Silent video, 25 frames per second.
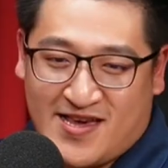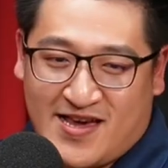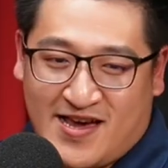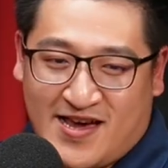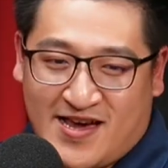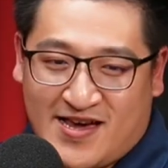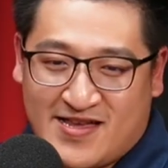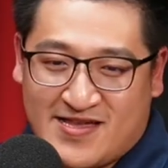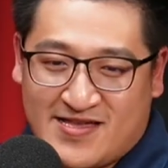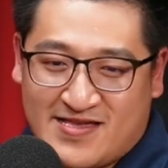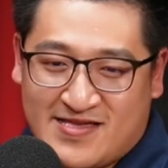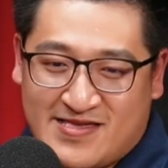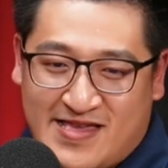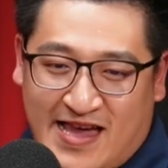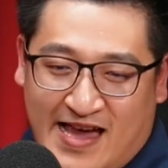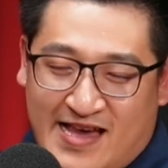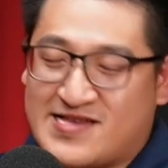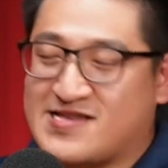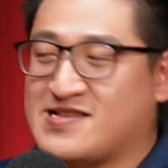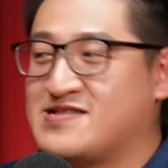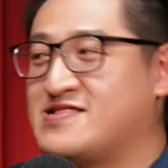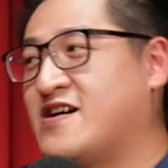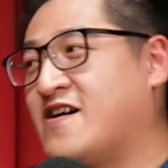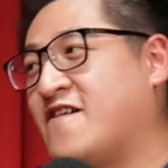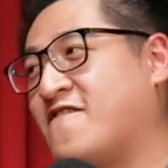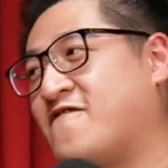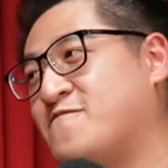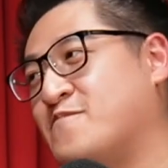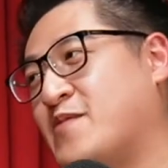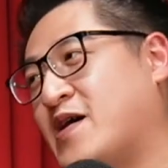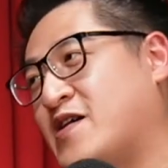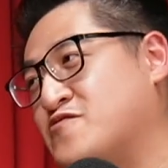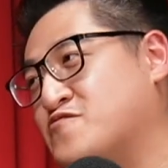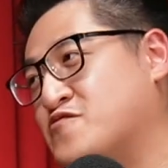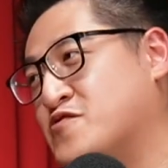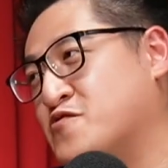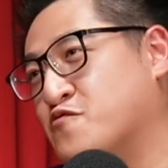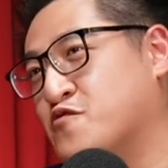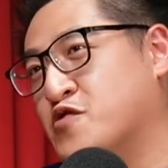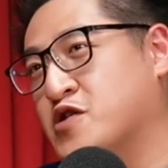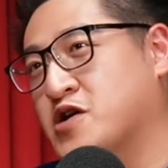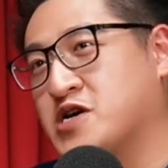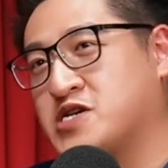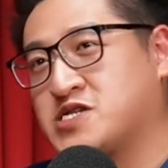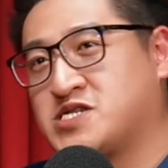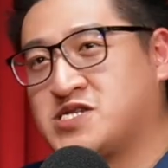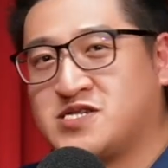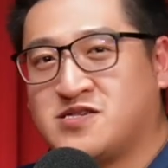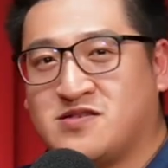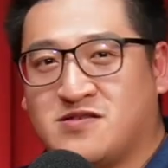And there's a lot of manual
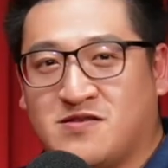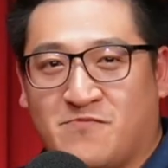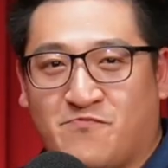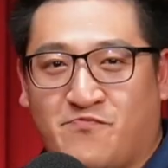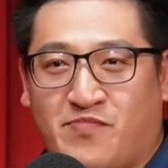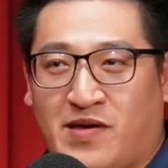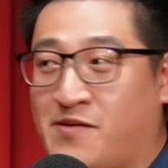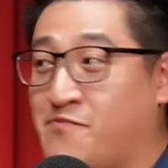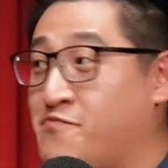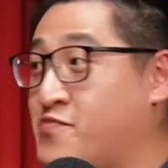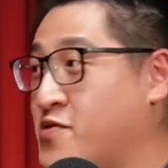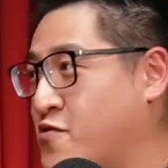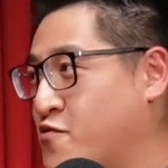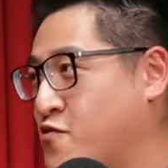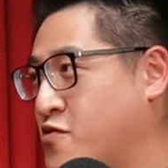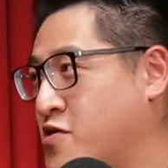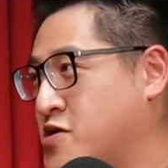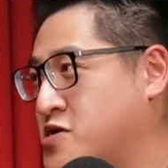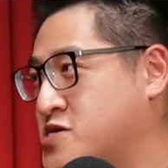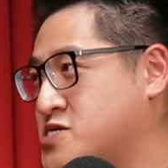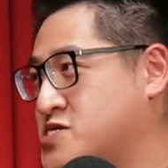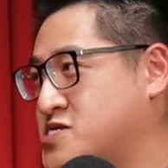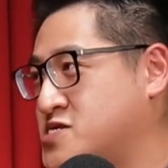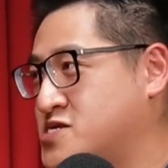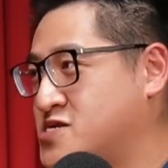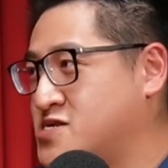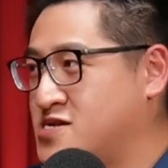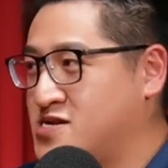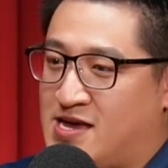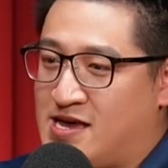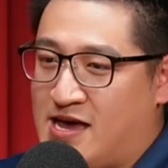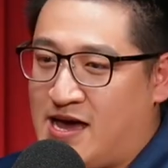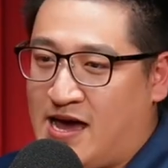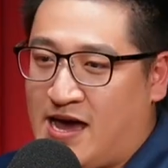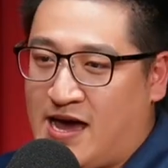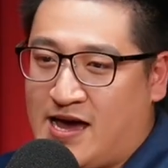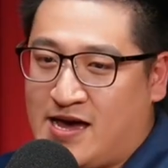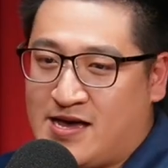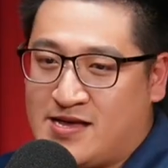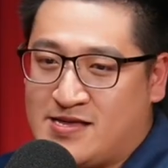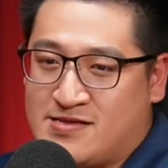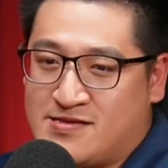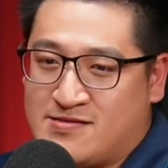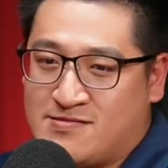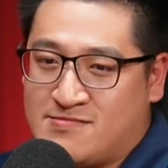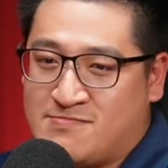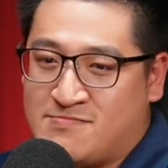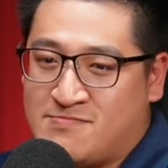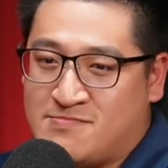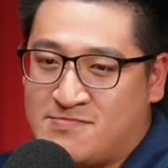works, paperwork,
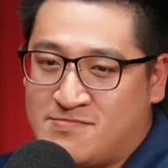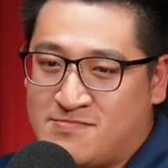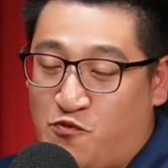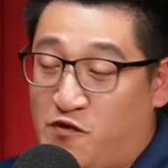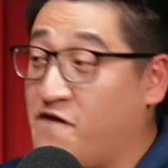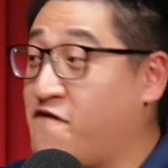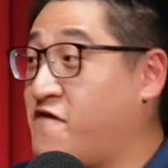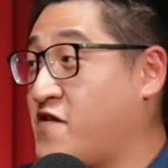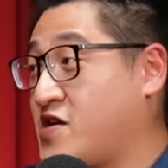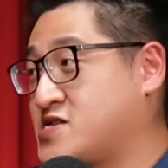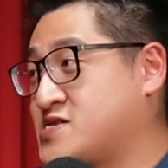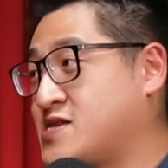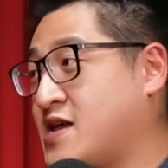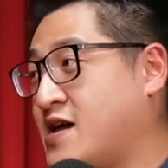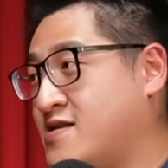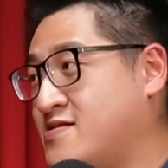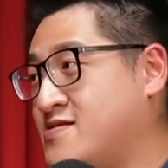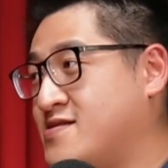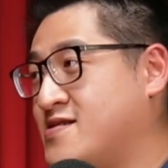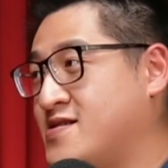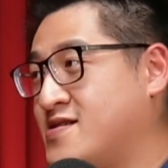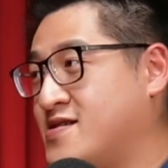and we fix that.